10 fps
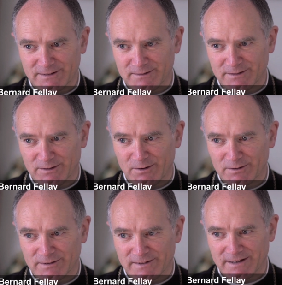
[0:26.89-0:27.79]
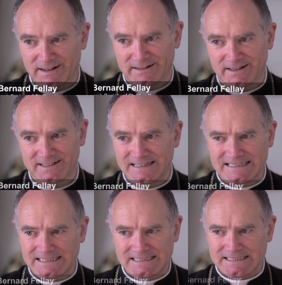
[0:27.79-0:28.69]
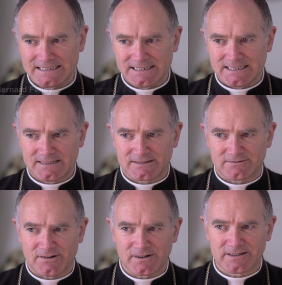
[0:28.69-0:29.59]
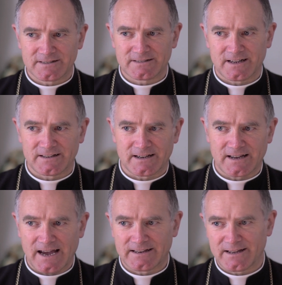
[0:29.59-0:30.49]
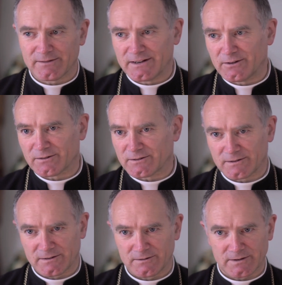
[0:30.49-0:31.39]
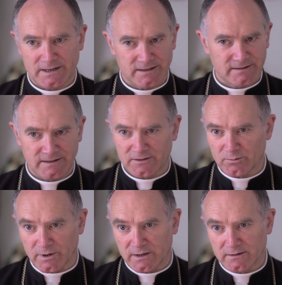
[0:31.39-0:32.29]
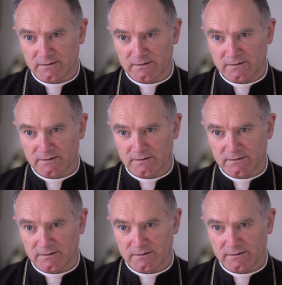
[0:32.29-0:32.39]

the, the whole thing like that, it's a wrong understanding. I, I definitely don't look at it this way.